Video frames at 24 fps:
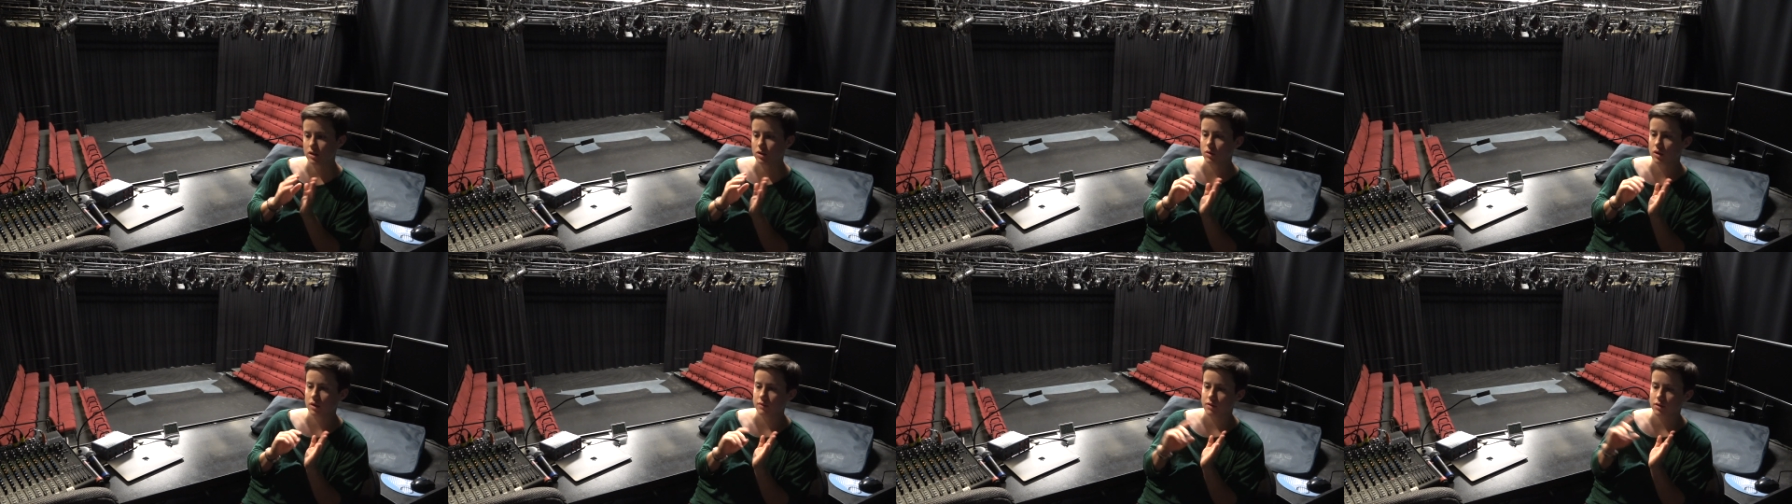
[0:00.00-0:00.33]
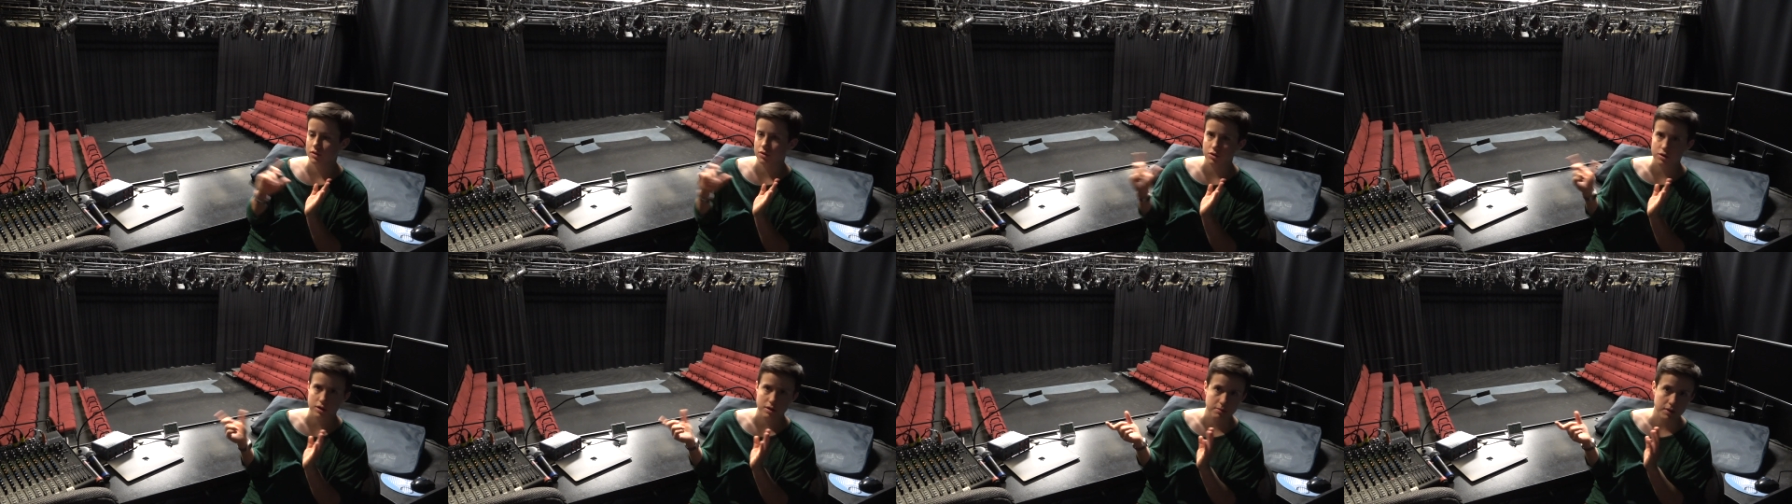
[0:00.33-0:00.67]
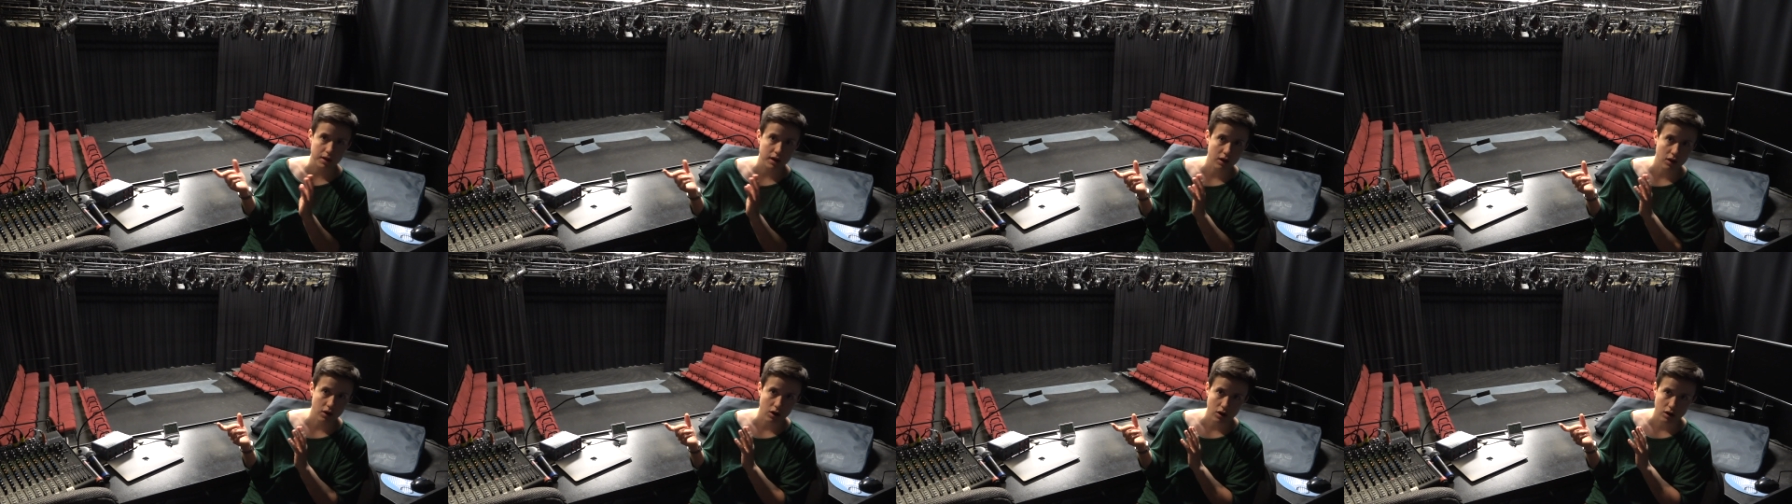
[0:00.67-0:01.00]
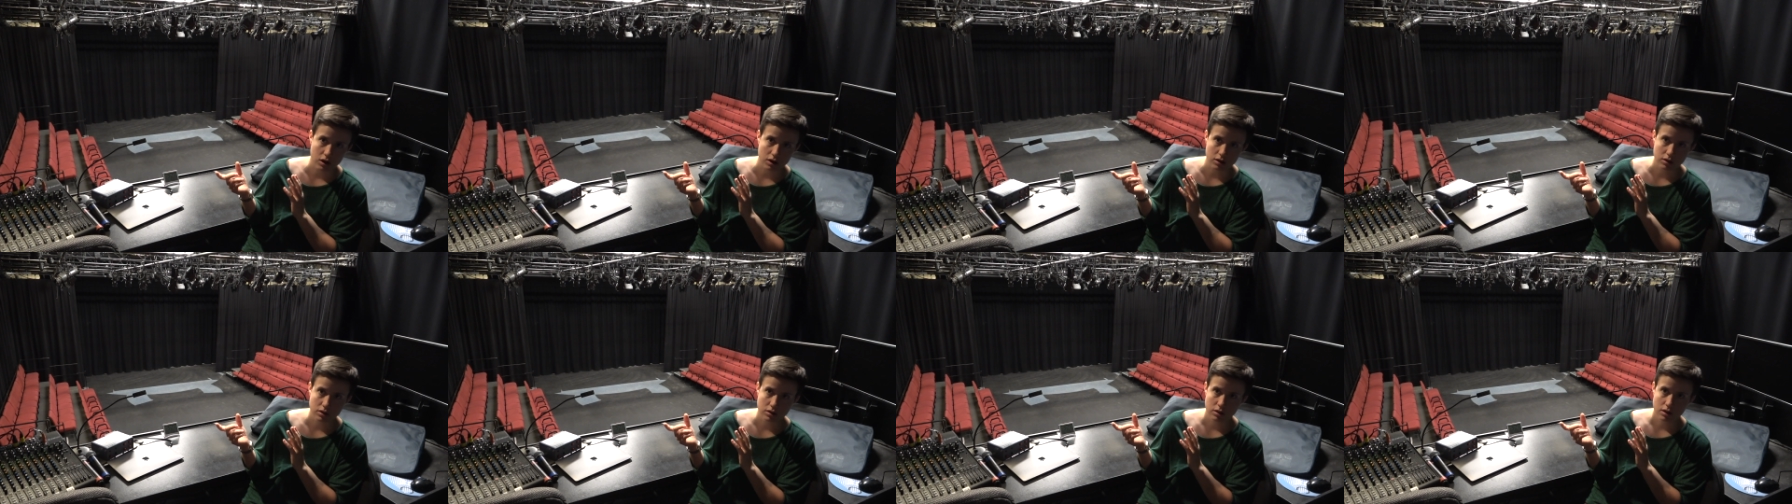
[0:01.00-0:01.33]
you give a 30-minute
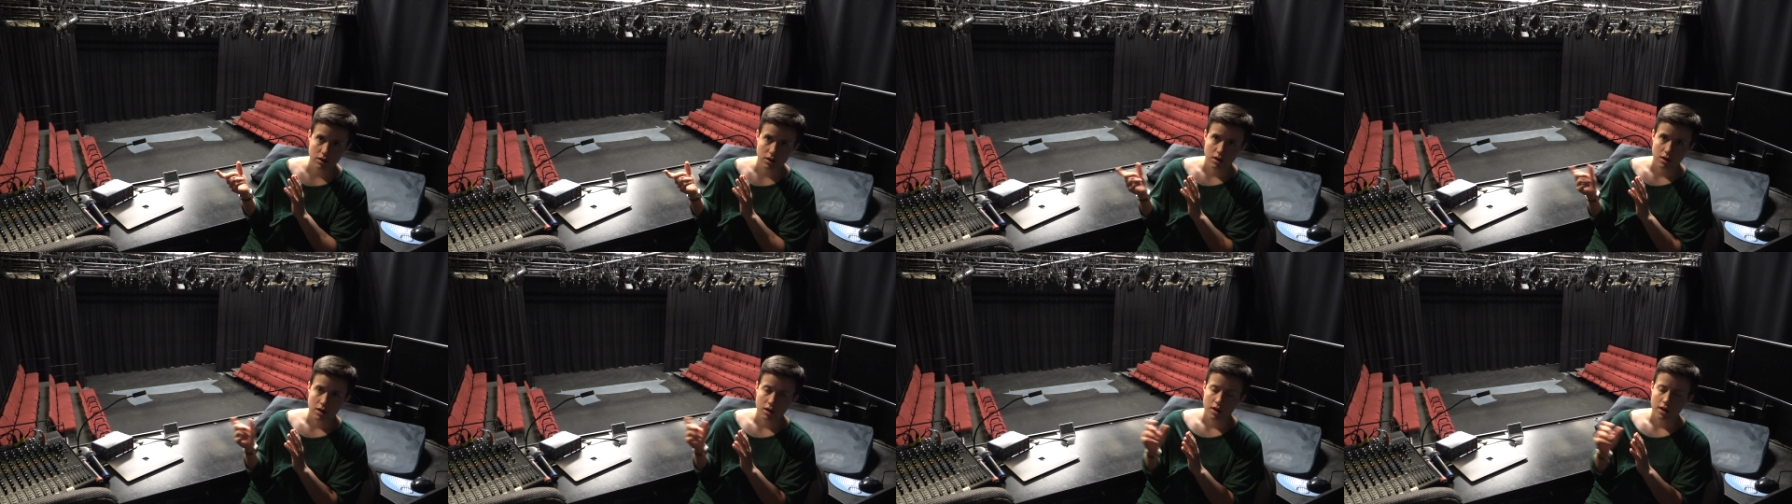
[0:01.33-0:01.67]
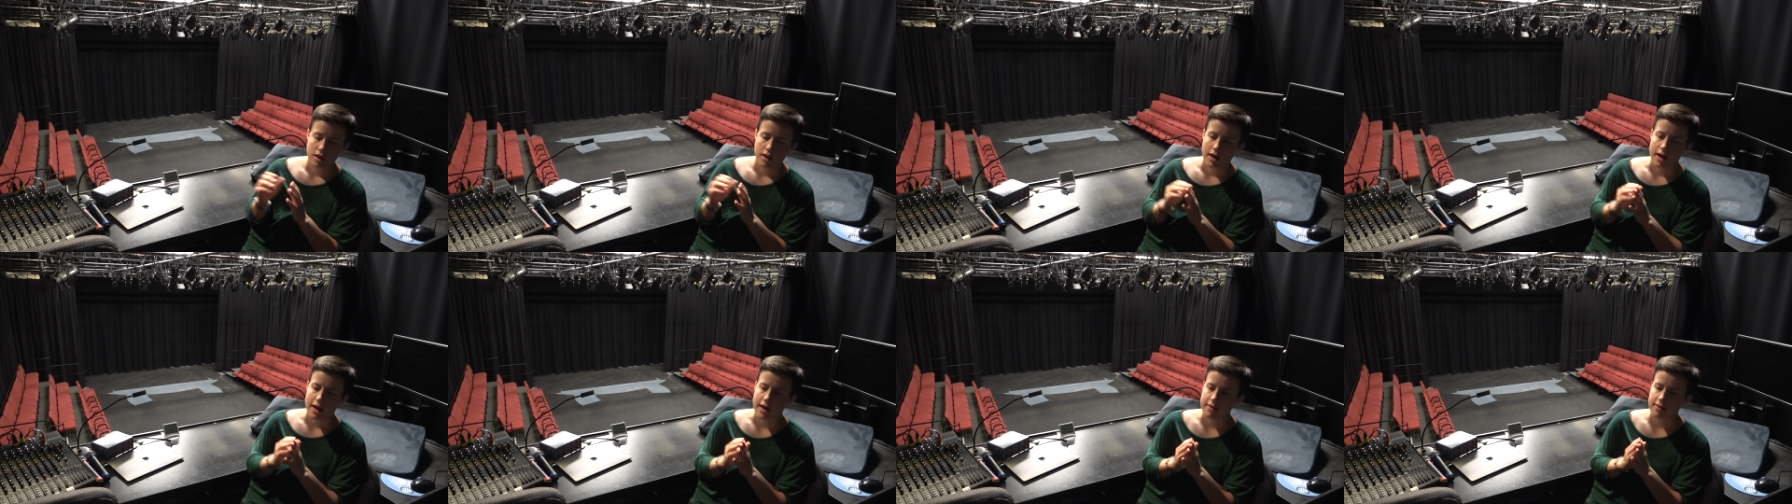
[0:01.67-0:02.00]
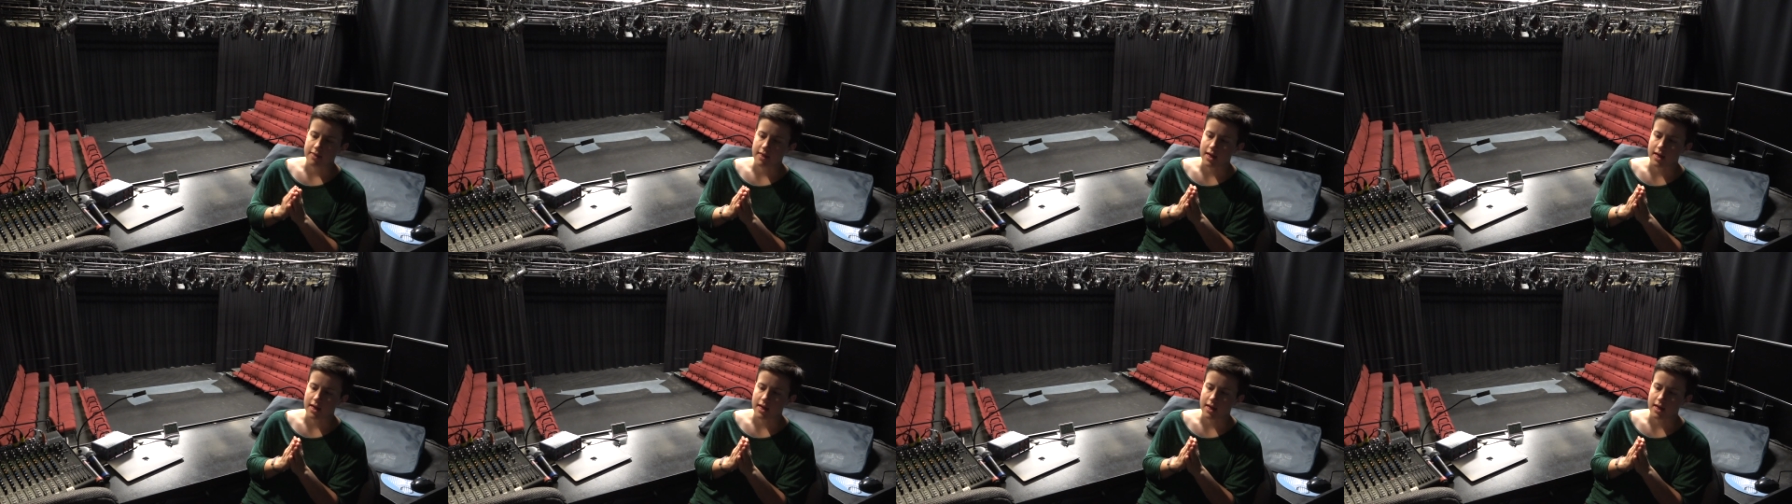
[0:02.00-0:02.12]
call. And